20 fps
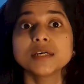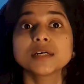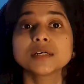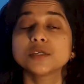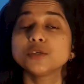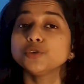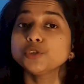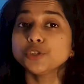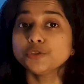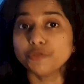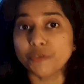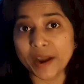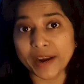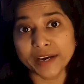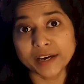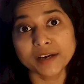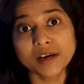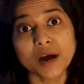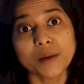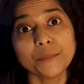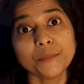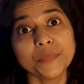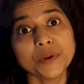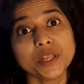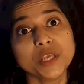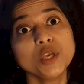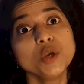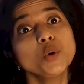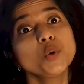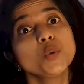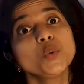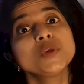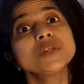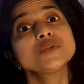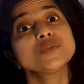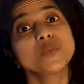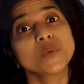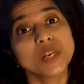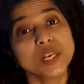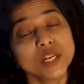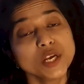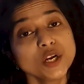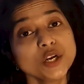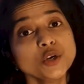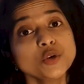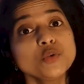you should find a company who is willing